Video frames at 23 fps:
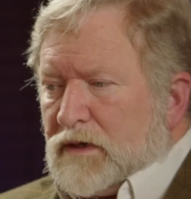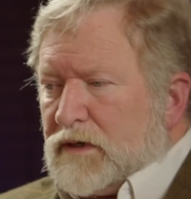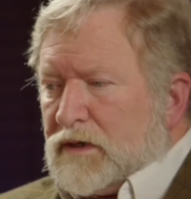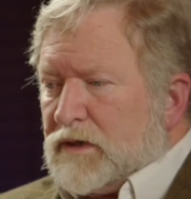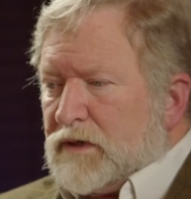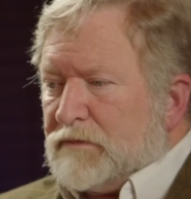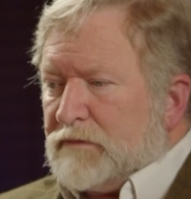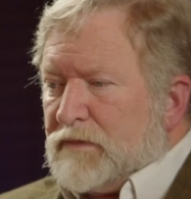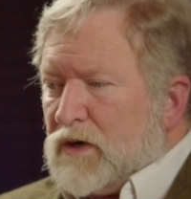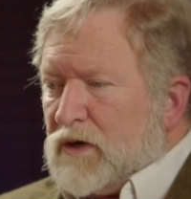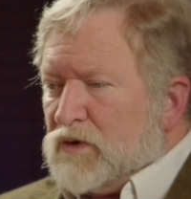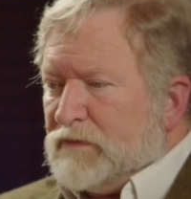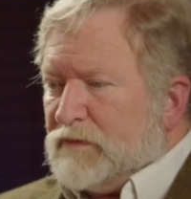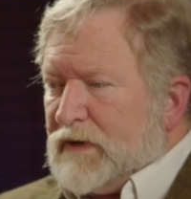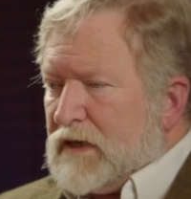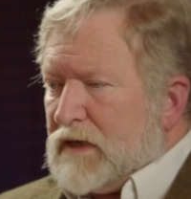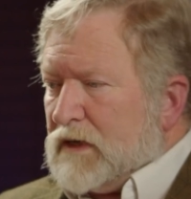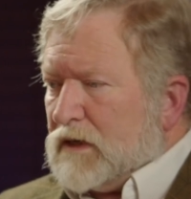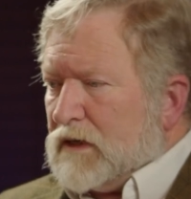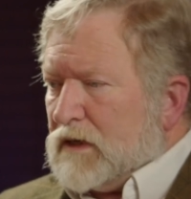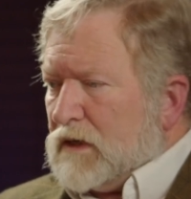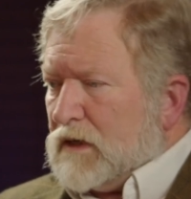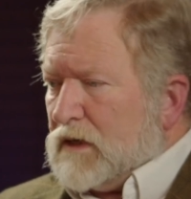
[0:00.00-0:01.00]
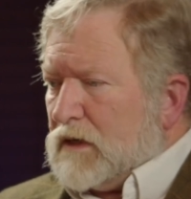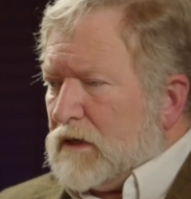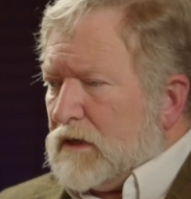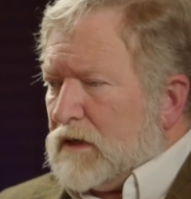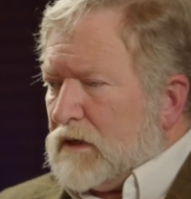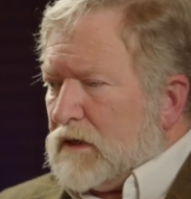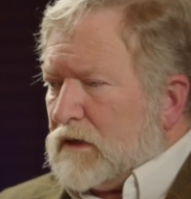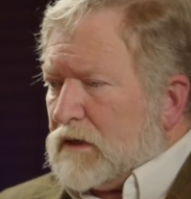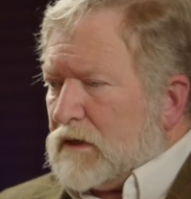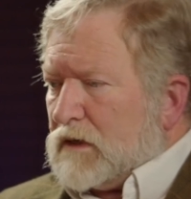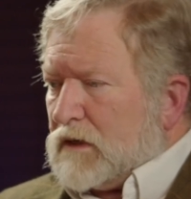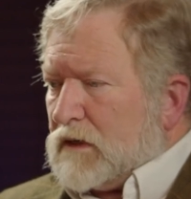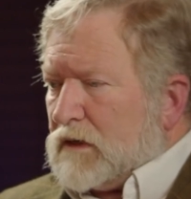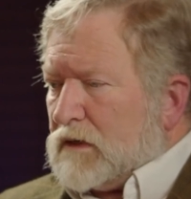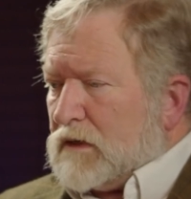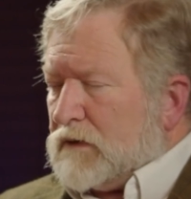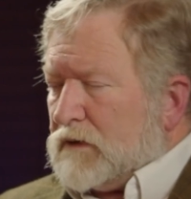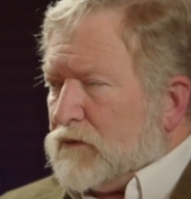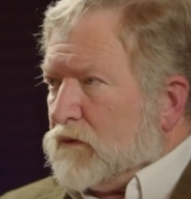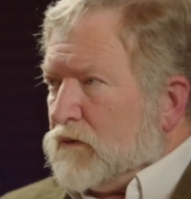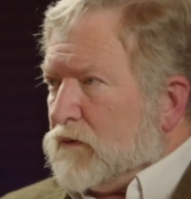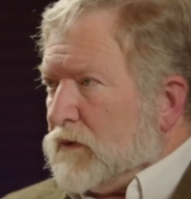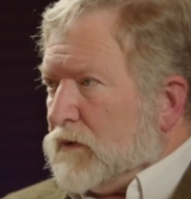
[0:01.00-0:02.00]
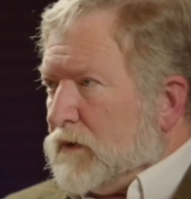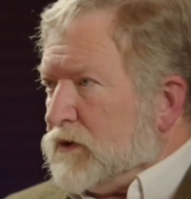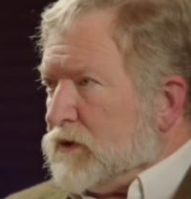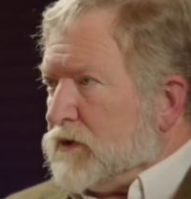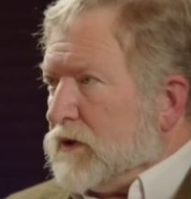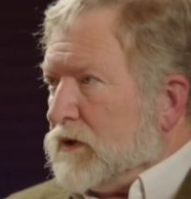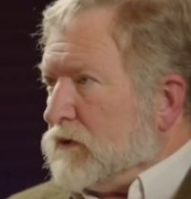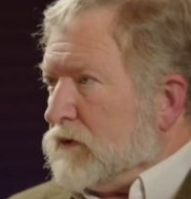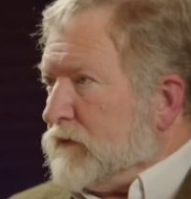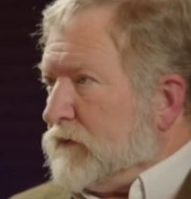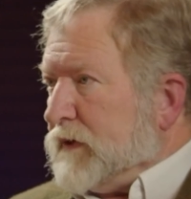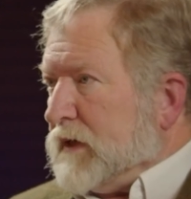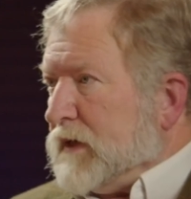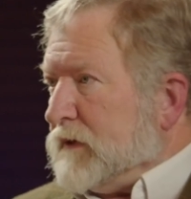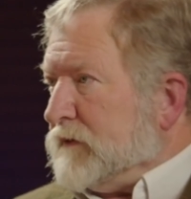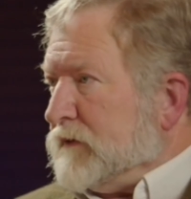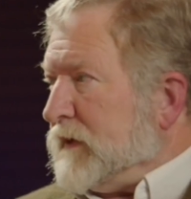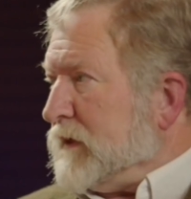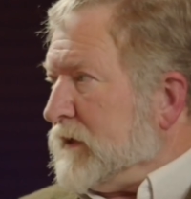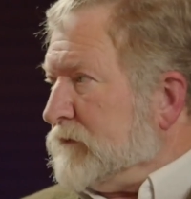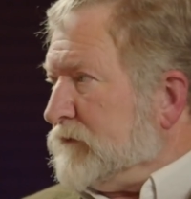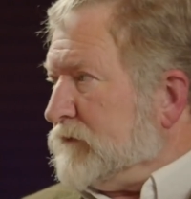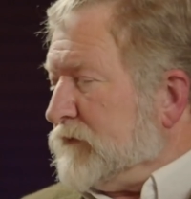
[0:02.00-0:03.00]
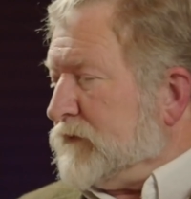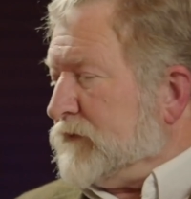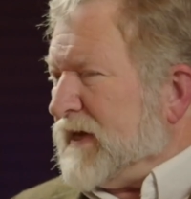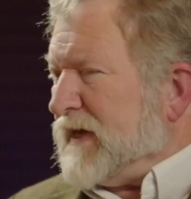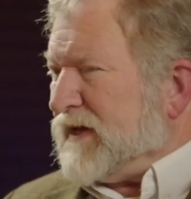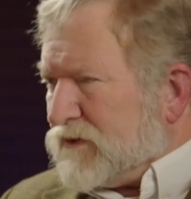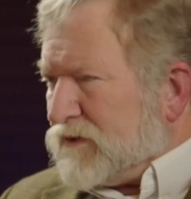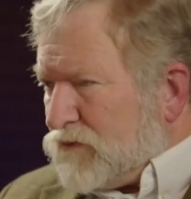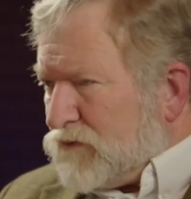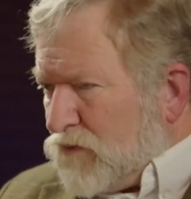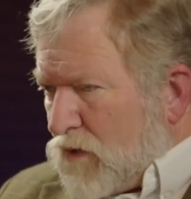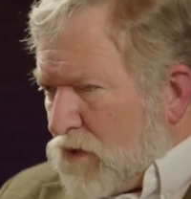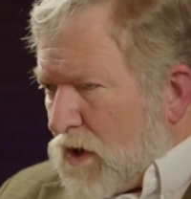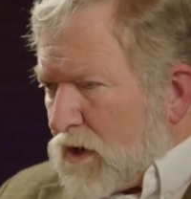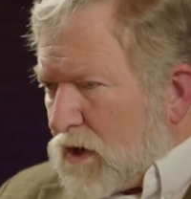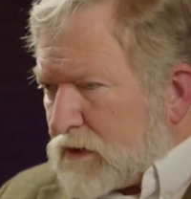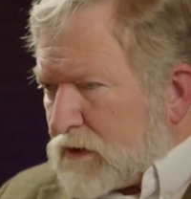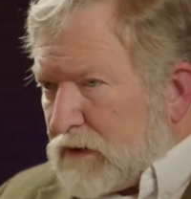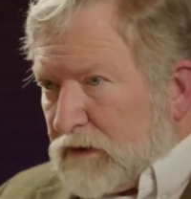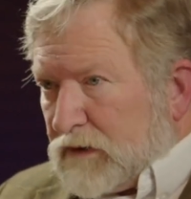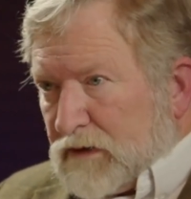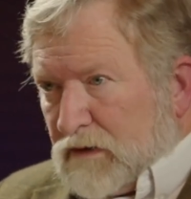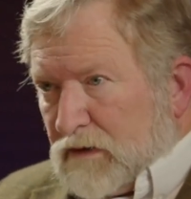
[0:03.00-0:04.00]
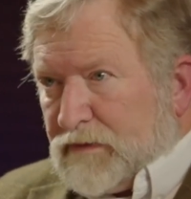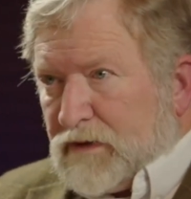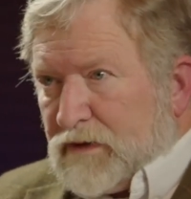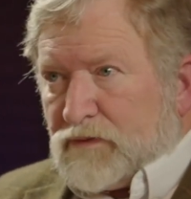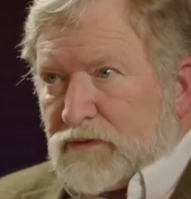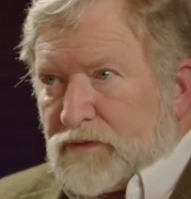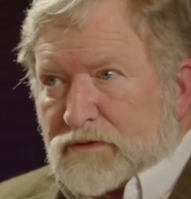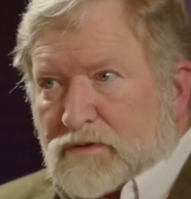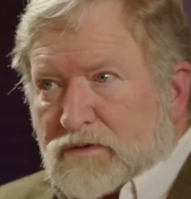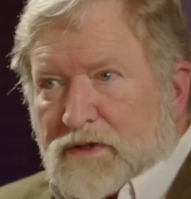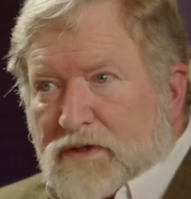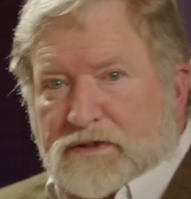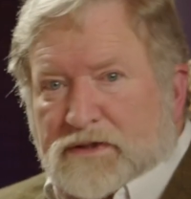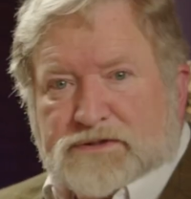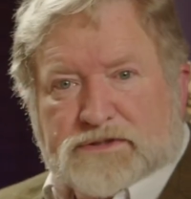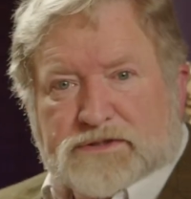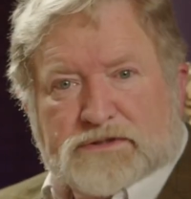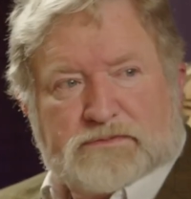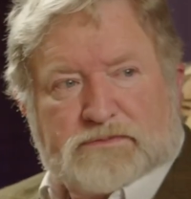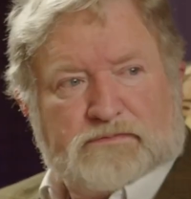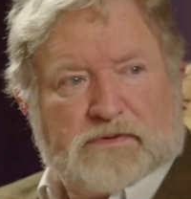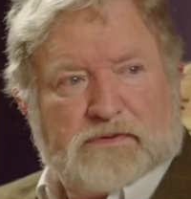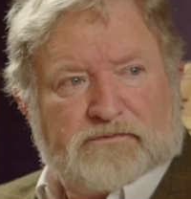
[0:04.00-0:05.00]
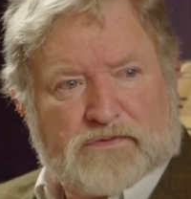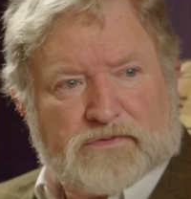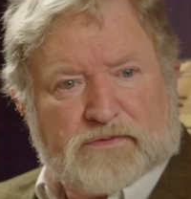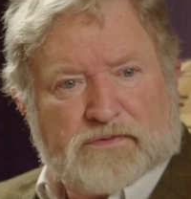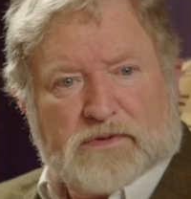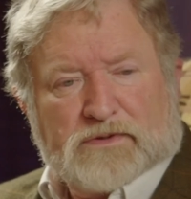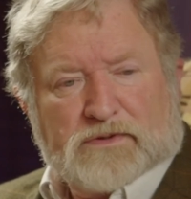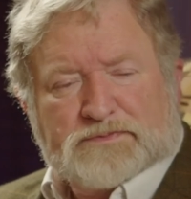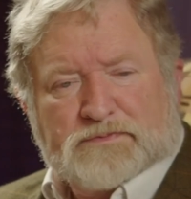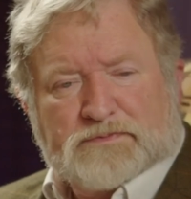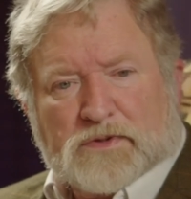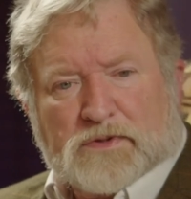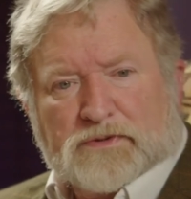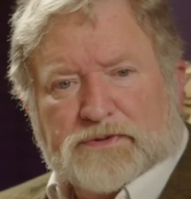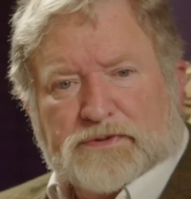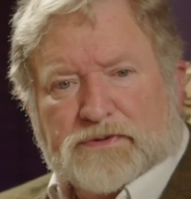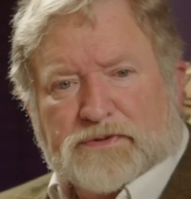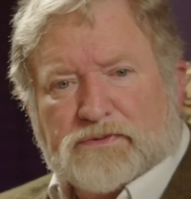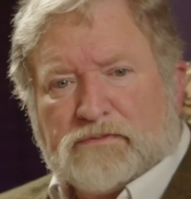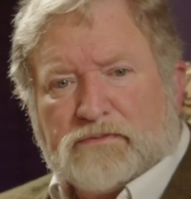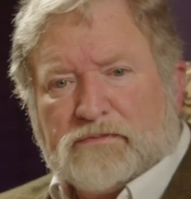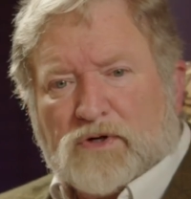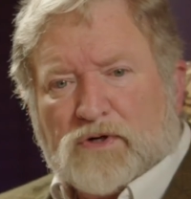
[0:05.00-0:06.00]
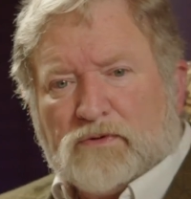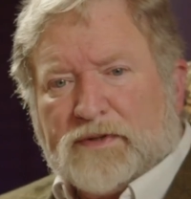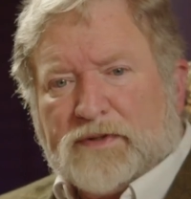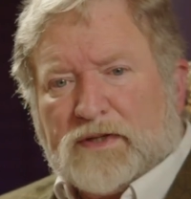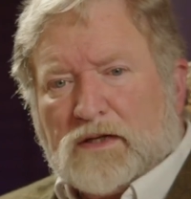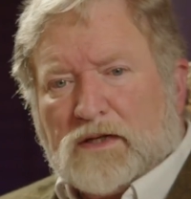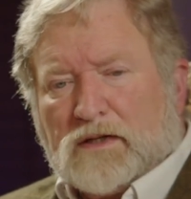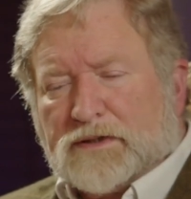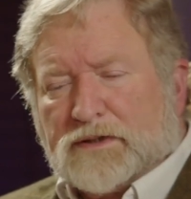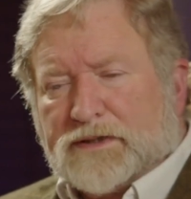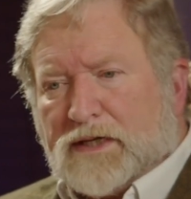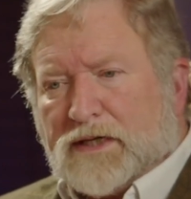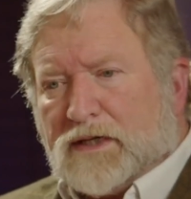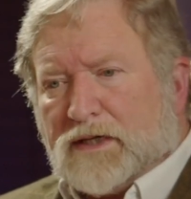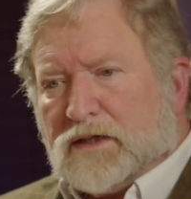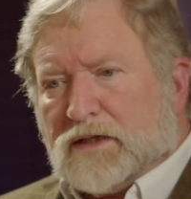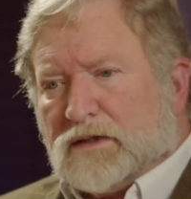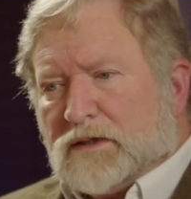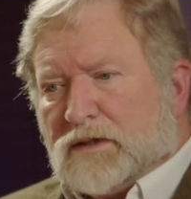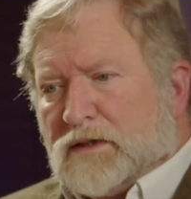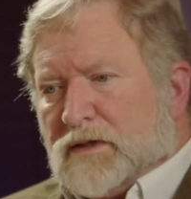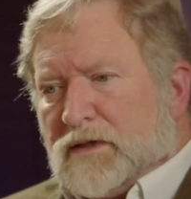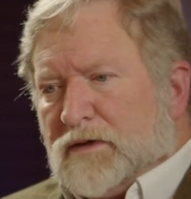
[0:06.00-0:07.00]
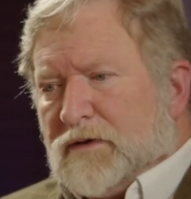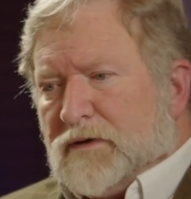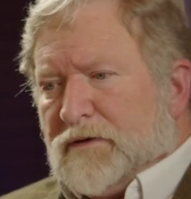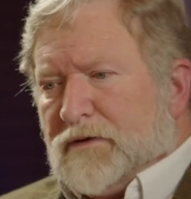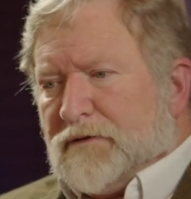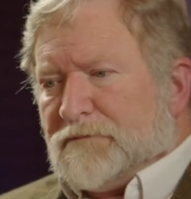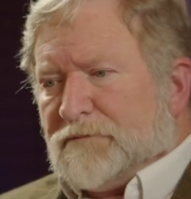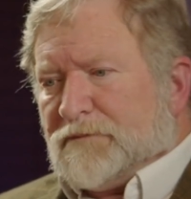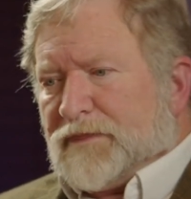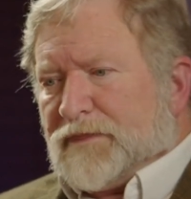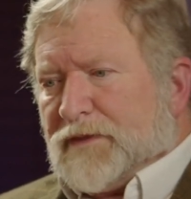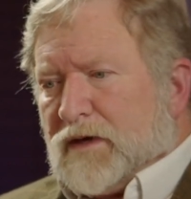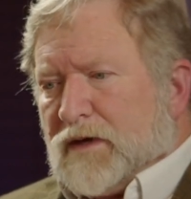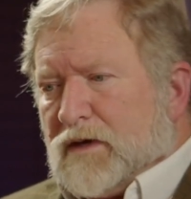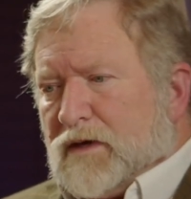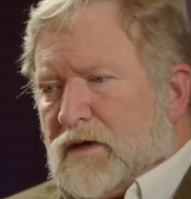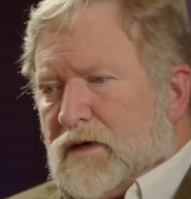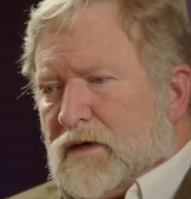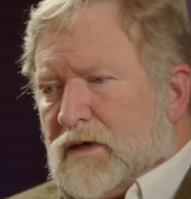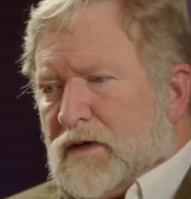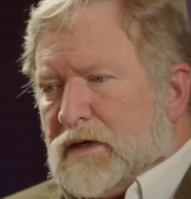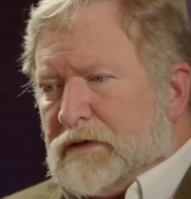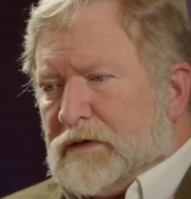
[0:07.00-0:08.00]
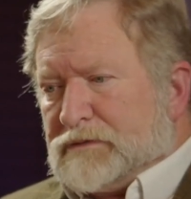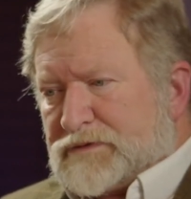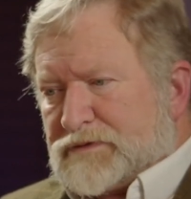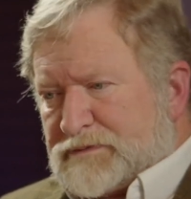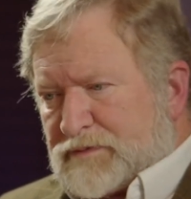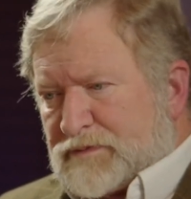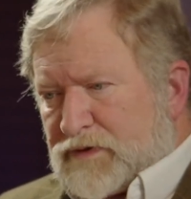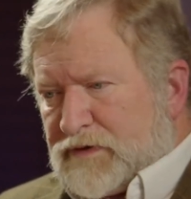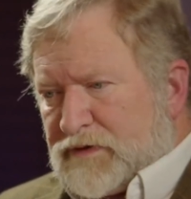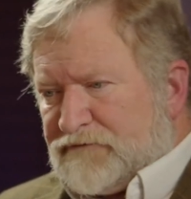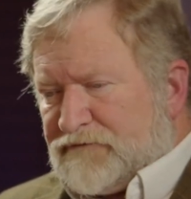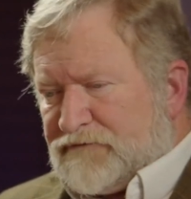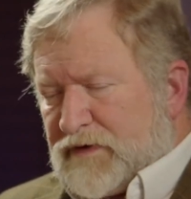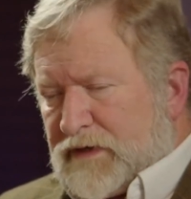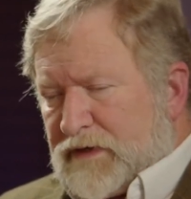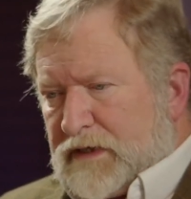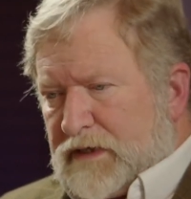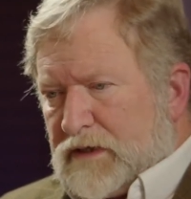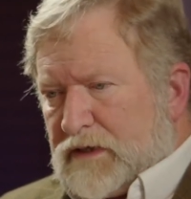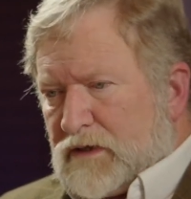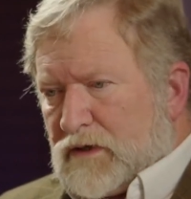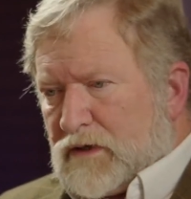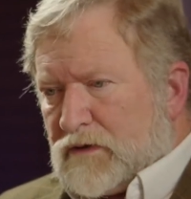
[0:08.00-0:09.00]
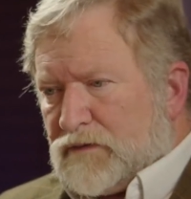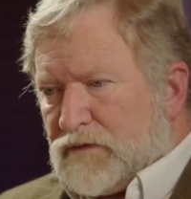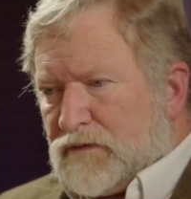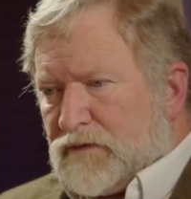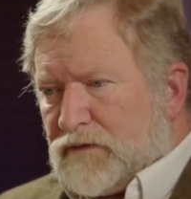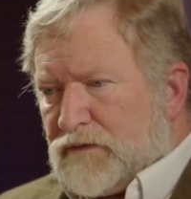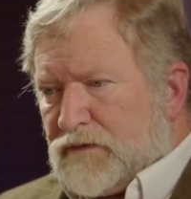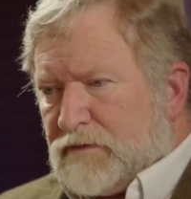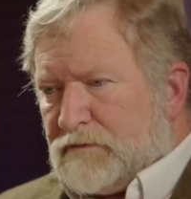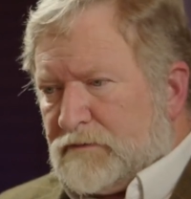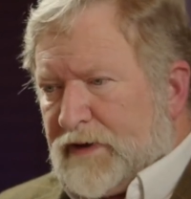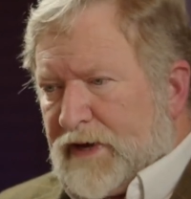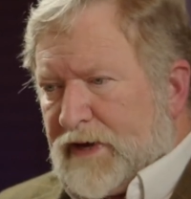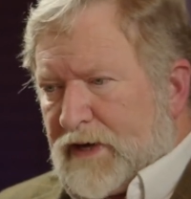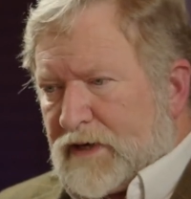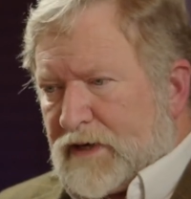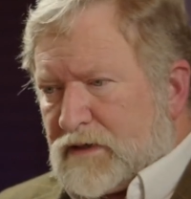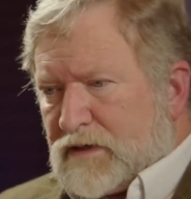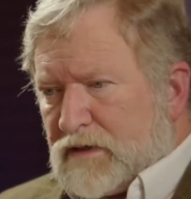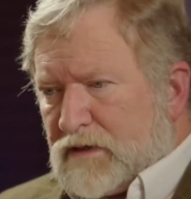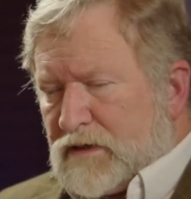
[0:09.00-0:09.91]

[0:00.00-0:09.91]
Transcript: Moby. They could walk a little bit with crutches, but for the most part, they were in a Moby all day. It was pretty funny. On the back